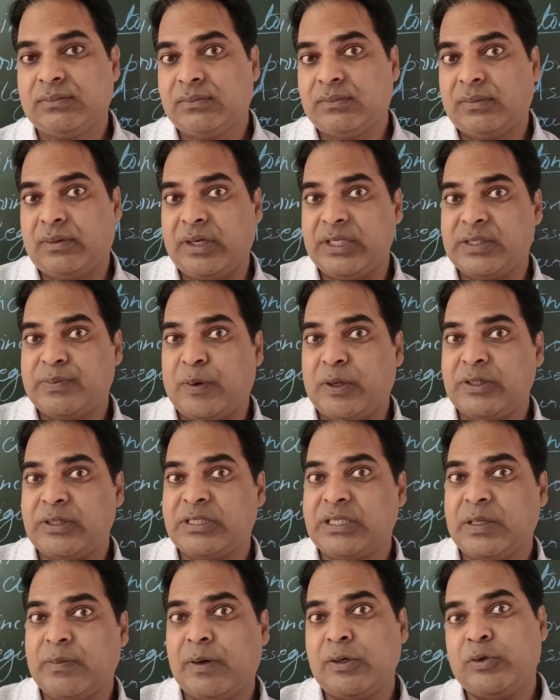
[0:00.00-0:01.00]

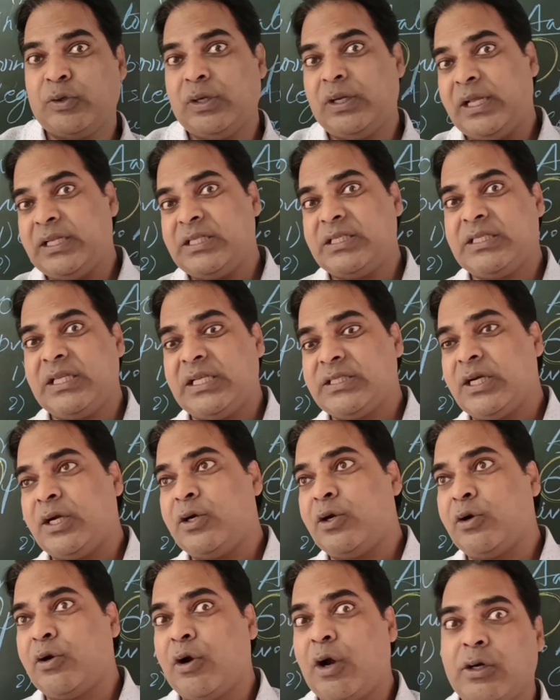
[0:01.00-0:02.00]
Responsible to the legislature,
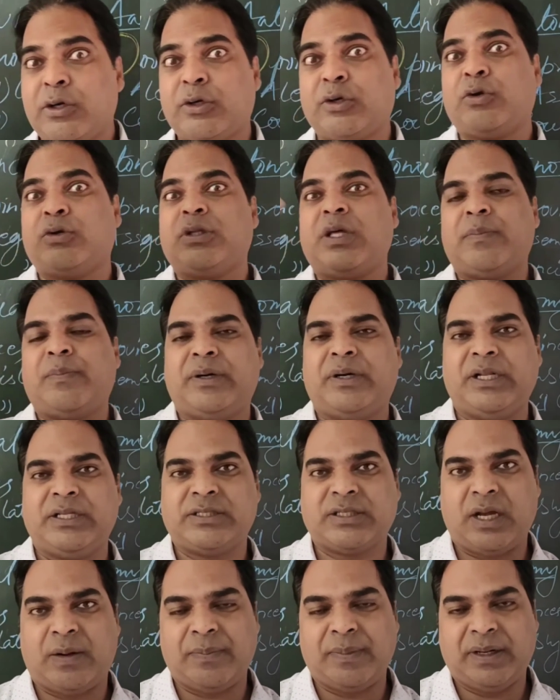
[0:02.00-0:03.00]
not to the British
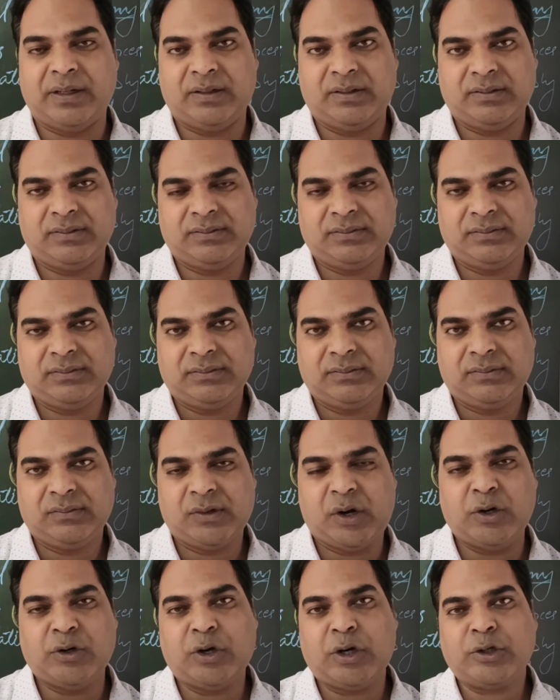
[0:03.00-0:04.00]
government
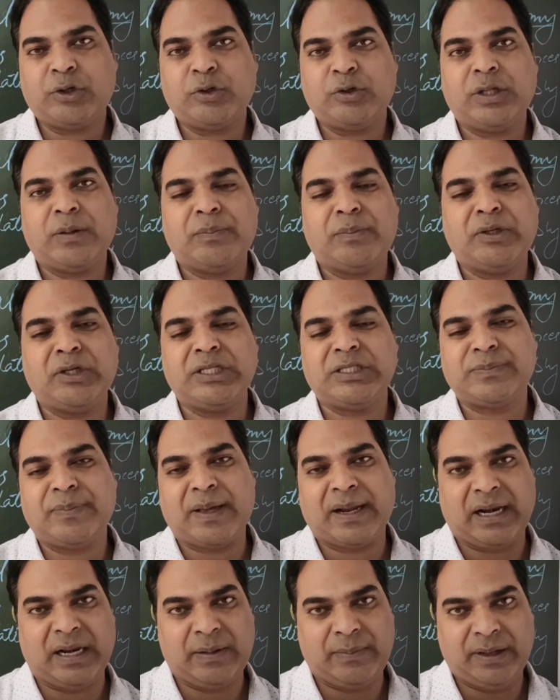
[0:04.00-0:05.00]
or not to the British
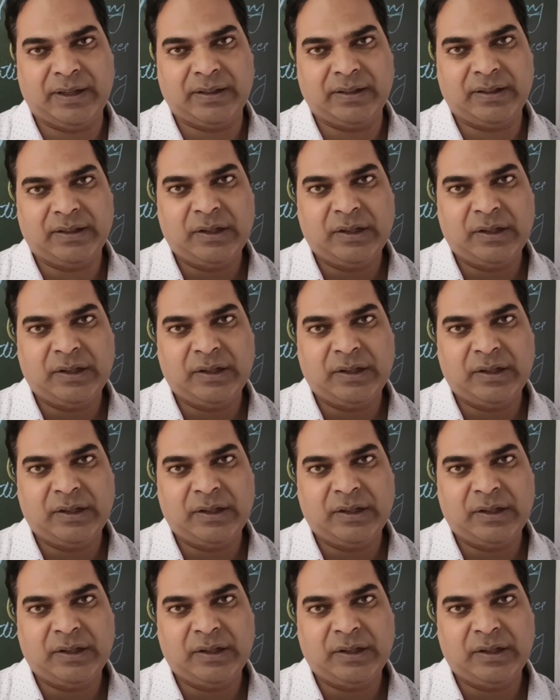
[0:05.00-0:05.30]
parliament.